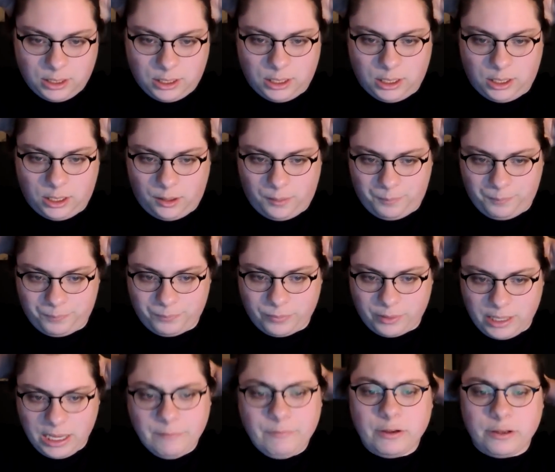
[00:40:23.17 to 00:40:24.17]
Um,
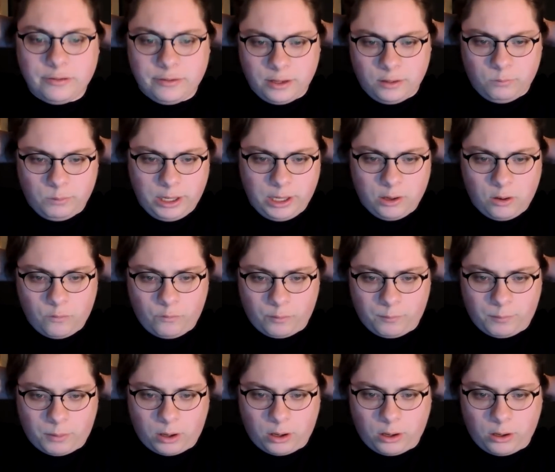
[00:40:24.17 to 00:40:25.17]
if it did wait
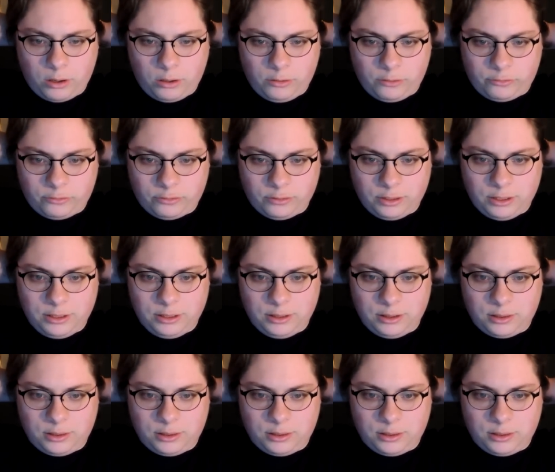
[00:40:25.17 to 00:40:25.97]
over Mars,